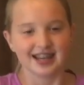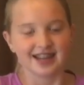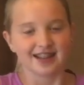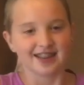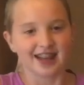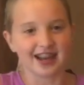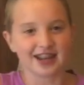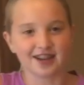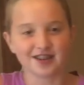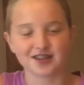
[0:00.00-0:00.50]

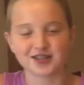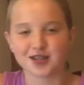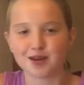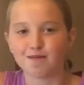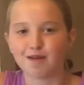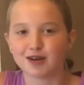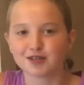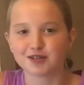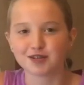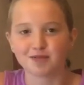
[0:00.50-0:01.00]
Thank you so
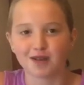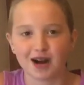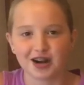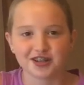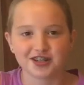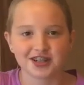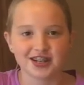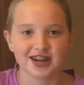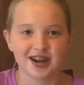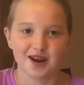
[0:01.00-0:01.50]
much for
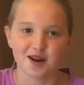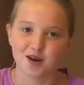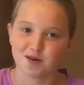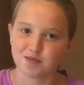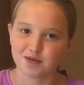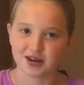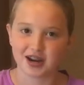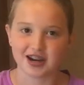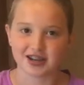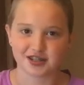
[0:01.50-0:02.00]
watching. I hope
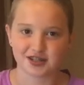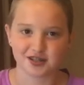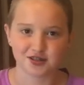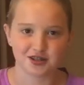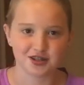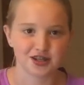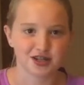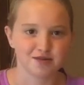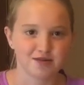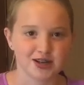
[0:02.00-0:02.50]
you guys
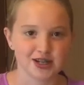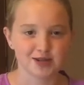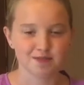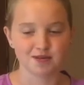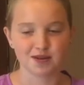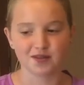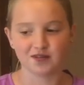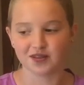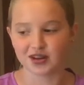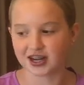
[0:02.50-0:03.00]
enjoyed this
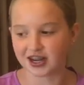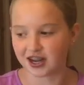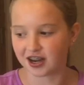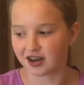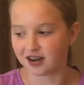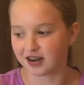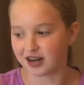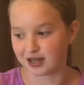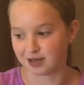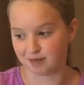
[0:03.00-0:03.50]
recipe video
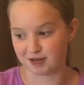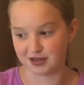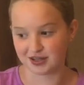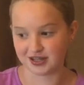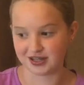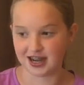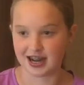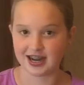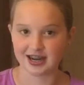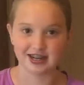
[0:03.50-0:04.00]
as much
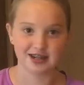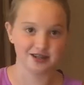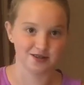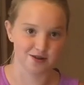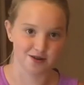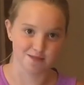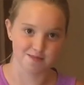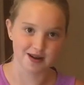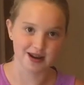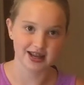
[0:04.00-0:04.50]
as I
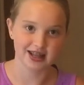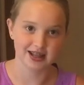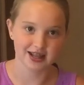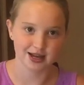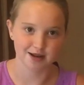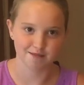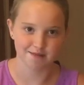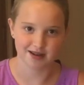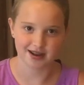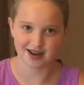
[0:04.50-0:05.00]
enjoyed making
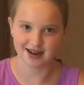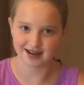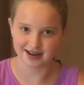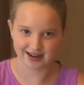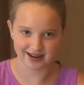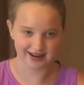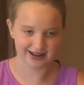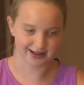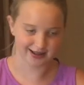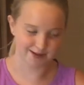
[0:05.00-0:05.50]
them and
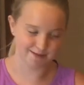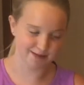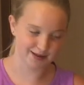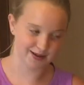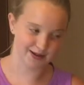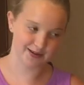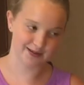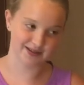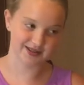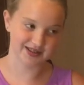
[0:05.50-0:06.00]
eating them.
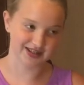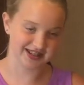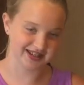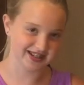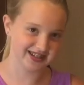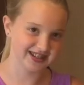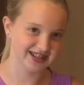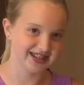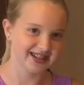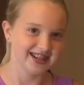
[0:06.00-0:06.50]
They're really
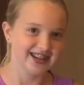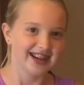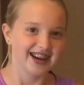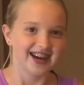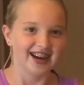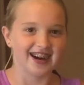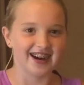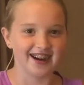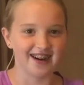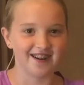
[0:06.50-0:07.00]
good.
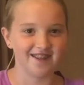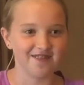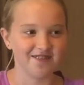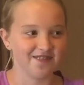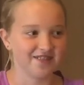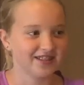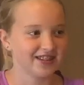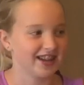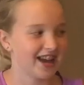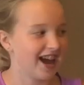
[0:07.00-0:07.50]

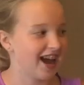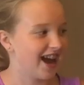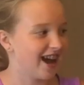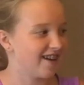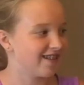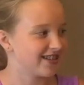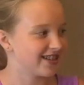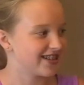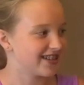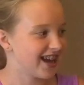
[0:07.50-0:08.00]

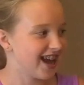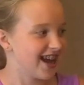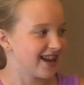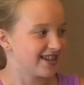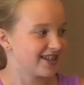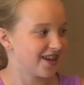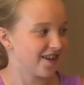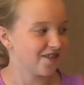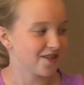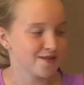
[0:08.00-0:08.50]
I would say
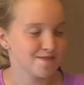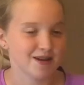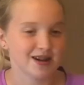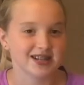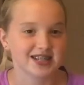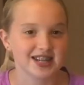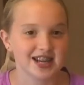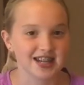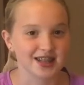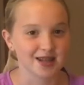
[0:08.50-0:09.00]
it's definitely
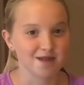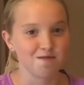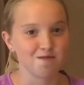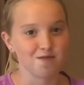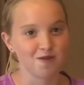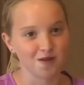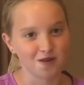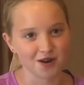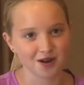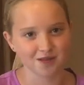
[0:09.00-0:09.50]
best to eat them
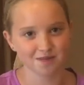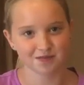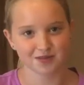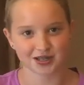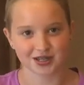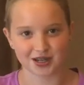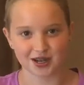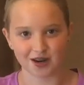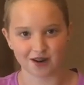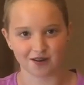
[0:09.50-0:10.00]
warm,
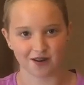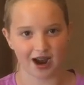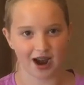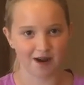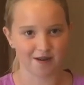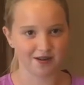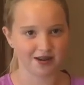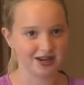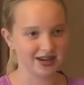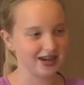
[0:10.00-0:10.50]
so
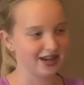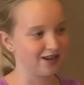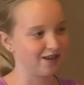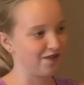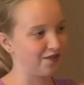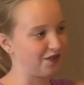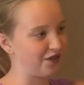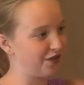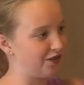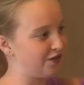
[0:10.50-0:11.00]
I would eat a
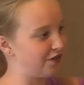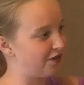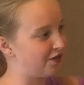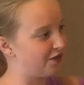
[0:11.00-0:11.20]
few